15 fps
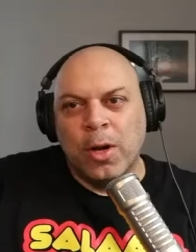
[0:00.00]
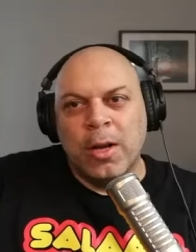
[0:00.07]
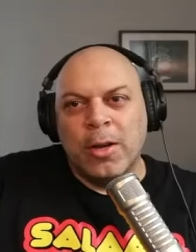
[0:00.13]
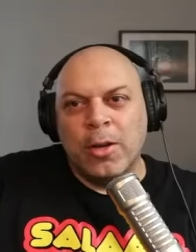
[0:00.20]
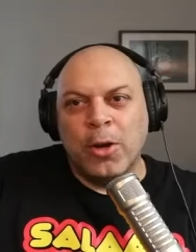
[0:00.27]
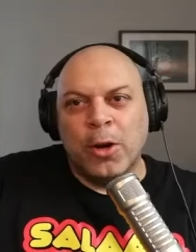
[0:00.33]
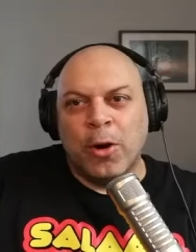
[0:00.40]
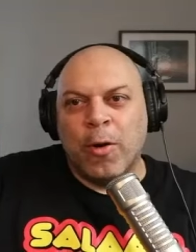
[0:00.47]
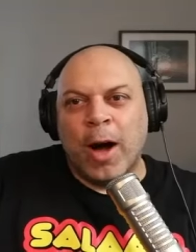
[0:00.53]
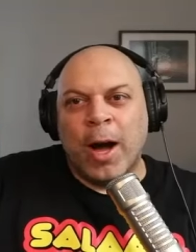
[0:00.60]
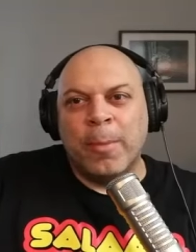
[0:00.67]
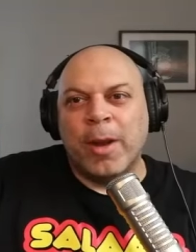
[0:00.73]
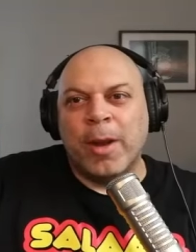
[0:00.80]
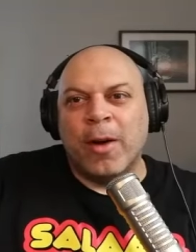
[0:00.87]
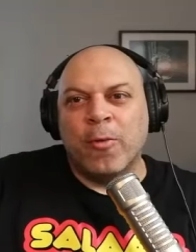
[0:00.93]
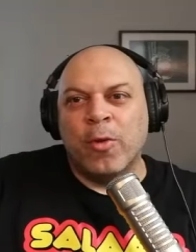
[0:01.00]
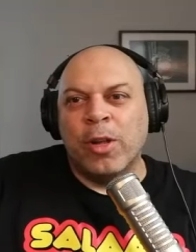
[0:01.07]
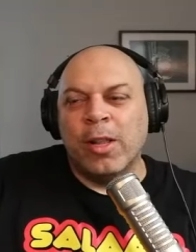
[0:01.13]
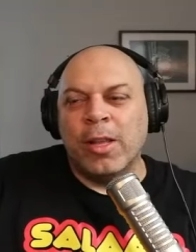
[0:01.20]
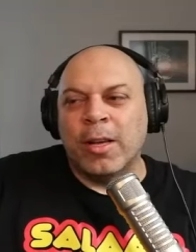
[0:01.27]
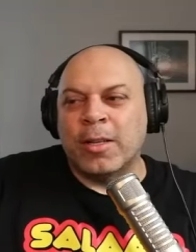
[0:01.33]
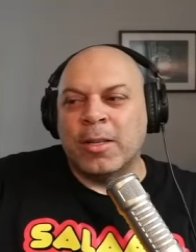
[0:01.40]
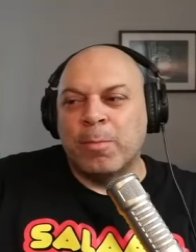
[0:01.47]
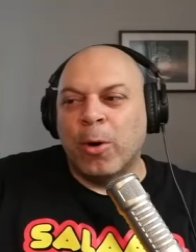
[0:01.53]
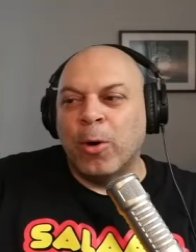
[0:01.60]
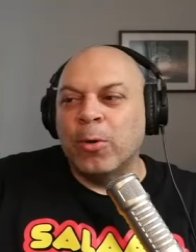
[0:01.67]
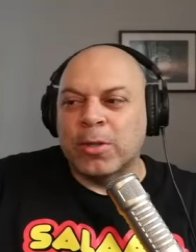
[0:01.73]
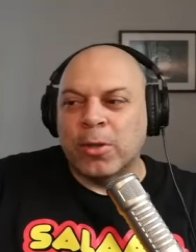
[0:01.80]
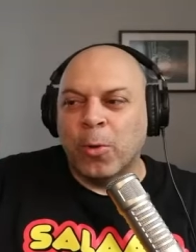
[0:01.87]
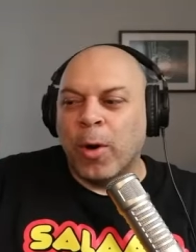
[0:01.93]
you know i'm not really
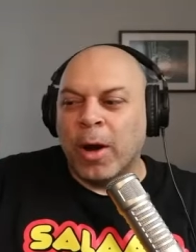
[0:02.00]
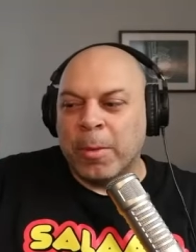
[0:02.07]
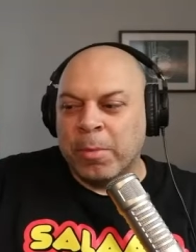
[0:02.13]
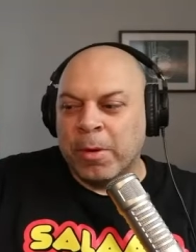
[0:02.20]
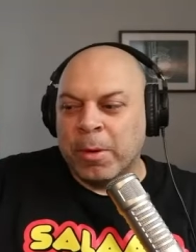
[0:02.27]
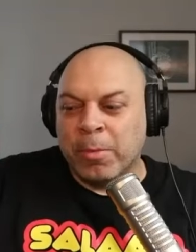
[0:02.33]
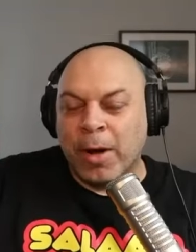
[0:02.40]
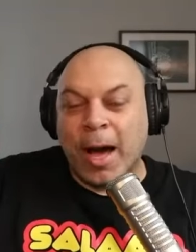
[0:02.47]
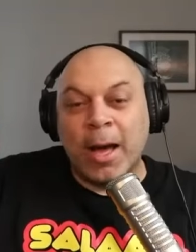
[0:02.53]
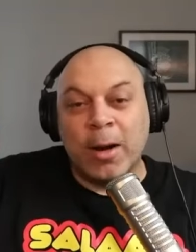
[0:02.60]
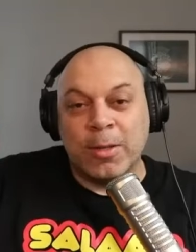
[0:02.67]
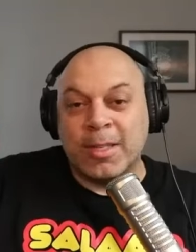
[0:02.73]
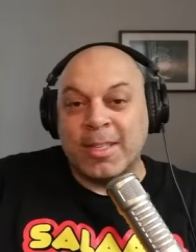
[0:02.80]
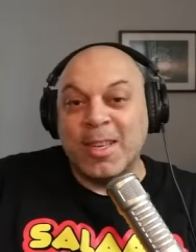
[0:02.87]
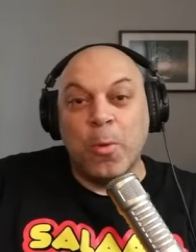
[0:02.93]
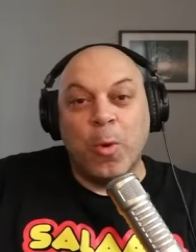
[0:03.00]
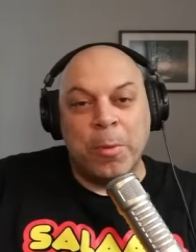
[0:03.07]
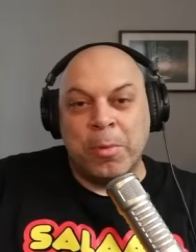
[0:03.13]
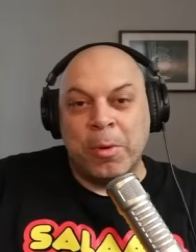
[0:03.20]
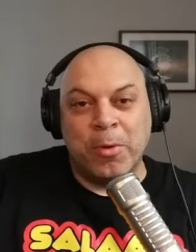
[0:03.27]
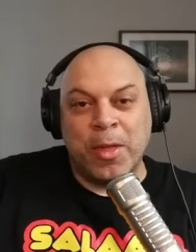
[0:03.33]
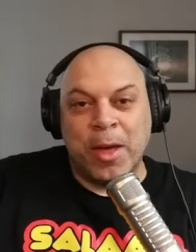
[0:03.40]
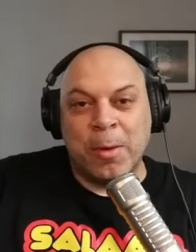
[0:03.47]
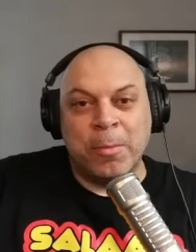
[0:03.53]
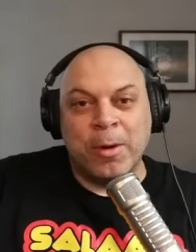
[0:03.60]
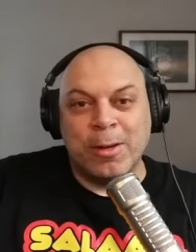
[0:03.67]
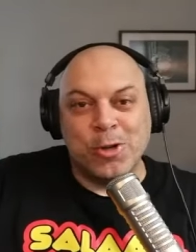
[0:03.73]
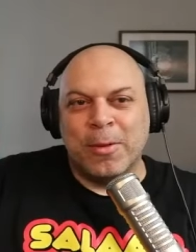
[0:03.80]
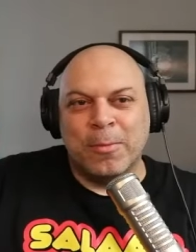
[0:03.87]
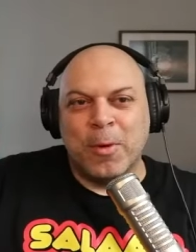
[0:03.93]
exposed to white people i don't see white people that
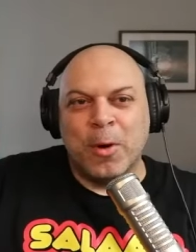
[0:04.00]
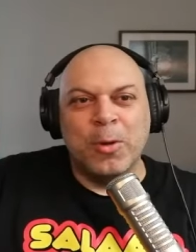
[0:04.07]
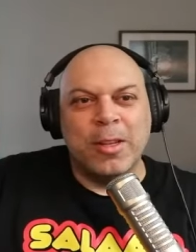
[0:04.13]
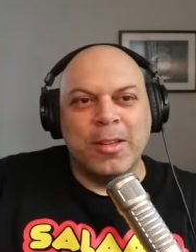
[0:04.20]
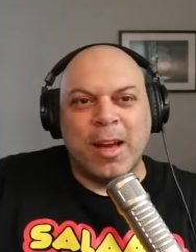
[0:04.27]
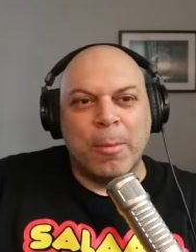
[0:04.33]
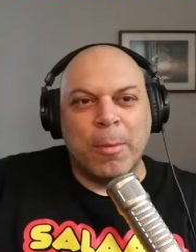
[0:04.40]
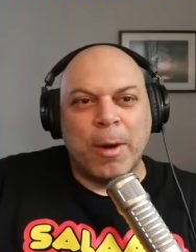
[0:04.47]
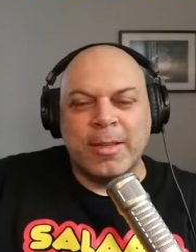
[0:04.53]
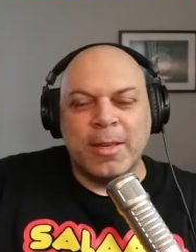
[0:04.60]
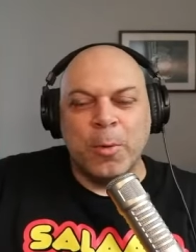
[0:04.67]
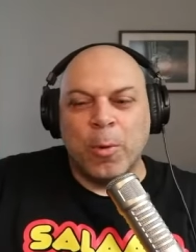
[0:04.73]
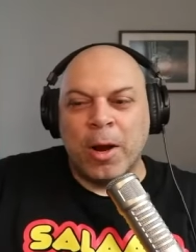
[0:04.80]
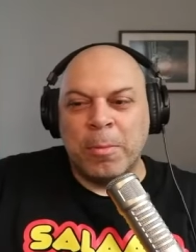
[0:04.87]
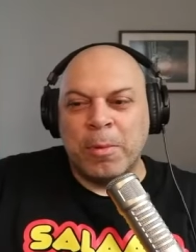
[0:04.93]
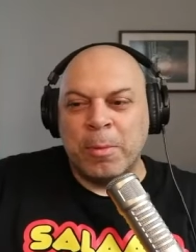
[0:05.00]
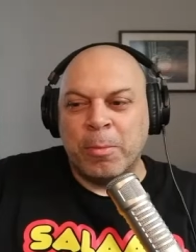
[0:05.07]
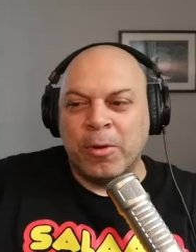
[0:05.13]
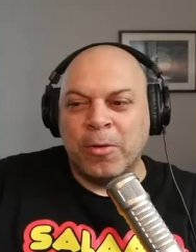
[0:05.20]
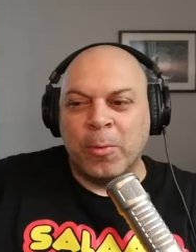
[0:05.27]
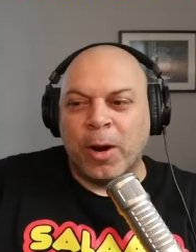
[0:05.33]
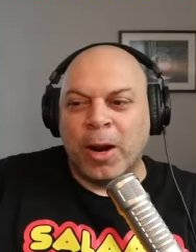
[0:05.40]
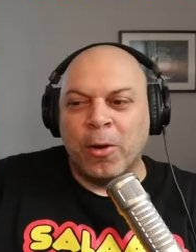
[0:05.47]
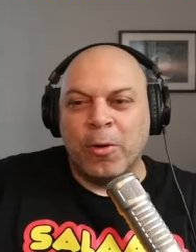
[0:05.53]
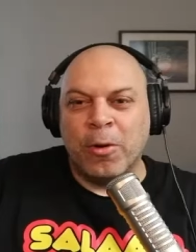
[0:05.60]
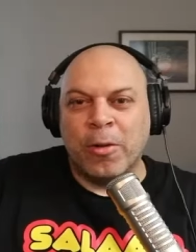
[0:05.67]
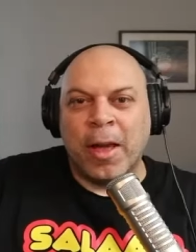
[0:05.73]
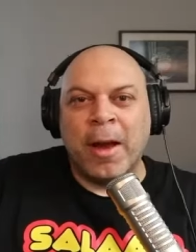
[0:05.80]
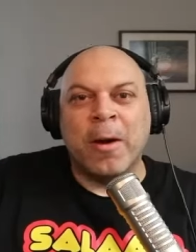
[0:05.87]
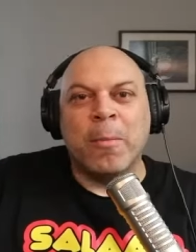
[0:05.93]
much only time i see white people is when i go to
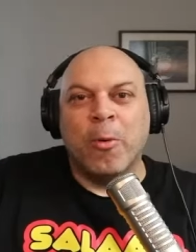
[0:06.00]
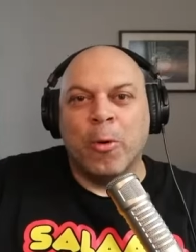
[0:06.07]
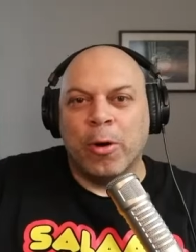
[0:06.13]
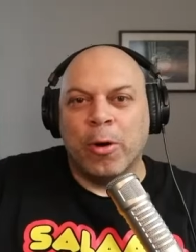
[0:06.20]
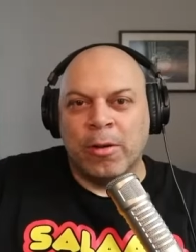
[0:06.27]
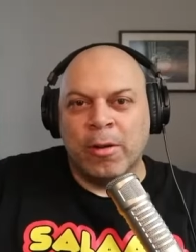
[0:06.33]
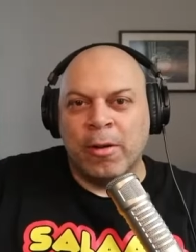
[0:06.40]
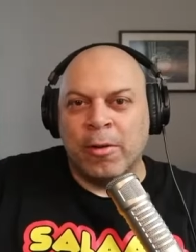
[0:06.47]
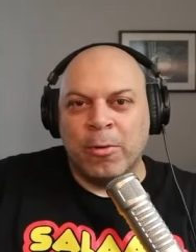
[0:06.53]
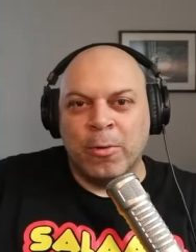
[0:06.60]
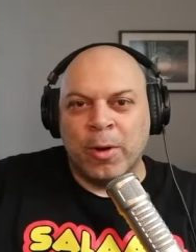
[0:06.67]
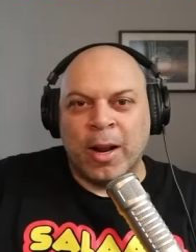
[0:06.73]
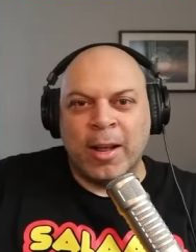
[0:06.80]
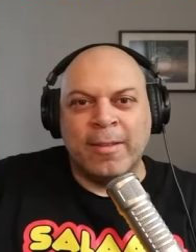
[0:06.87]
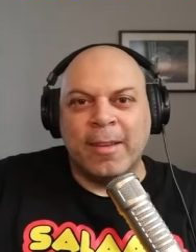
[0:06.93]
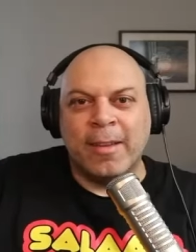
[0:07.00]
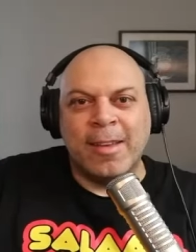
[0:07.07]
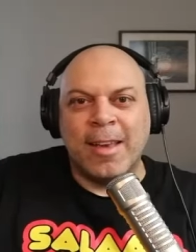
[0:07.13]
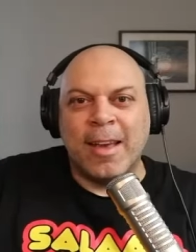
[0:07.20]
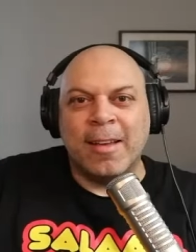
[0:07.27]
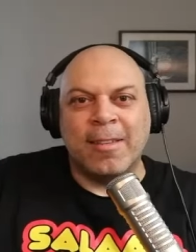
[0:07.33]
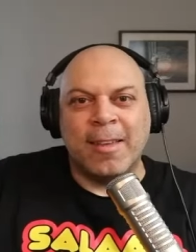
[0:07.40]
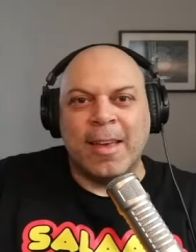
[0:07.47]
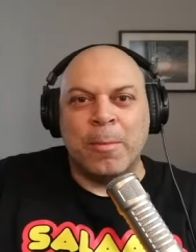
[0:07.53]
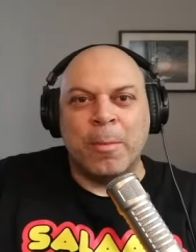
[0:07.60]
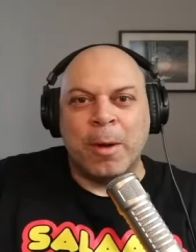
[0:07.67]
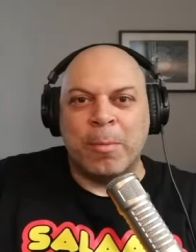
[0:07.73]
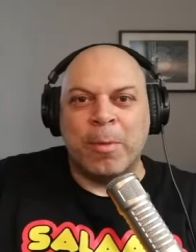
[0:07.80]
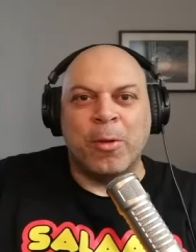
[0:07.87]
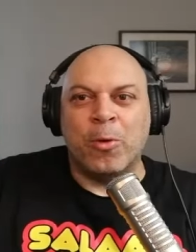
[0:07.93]
the airport you know when i see tsa
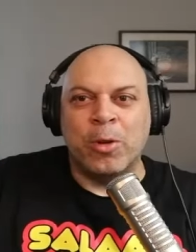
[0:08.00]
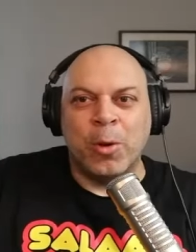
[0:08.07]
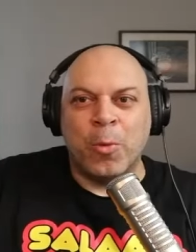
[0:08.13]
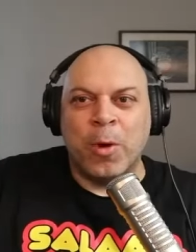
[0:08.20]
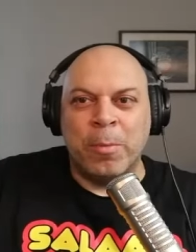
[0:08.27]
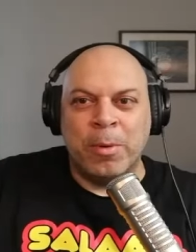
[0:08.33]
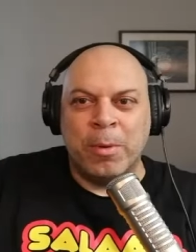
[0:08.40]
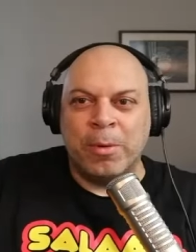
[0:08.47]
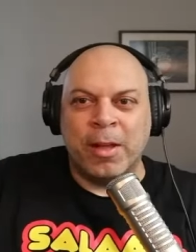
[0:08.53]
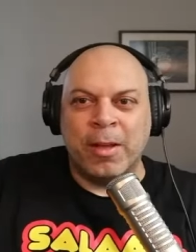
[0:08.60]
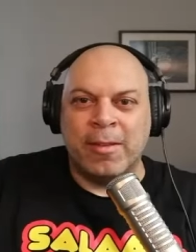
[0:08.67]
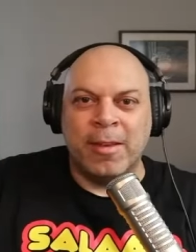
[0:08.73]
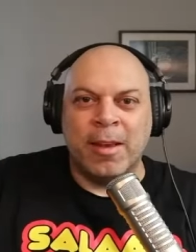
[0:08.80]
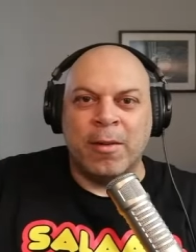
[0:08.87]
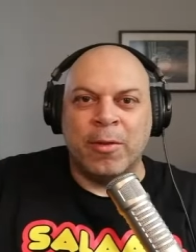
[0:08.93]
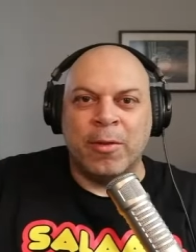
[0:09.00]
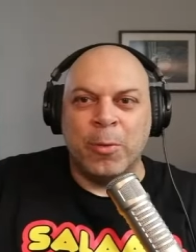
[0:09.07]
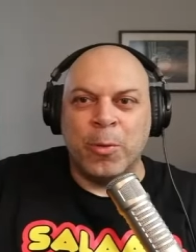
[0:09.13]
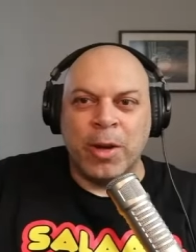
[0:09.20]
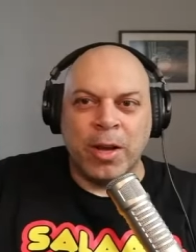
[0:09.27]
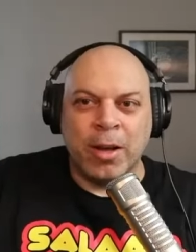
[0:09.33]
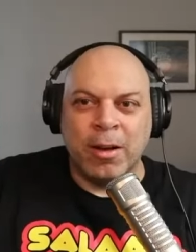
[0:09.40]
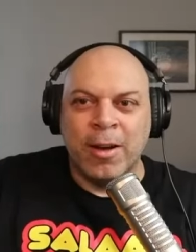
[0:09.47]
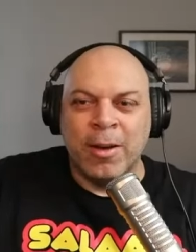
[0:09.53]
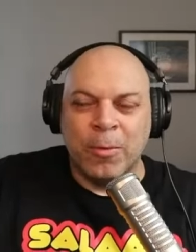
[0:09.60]
might be the only white people i see every week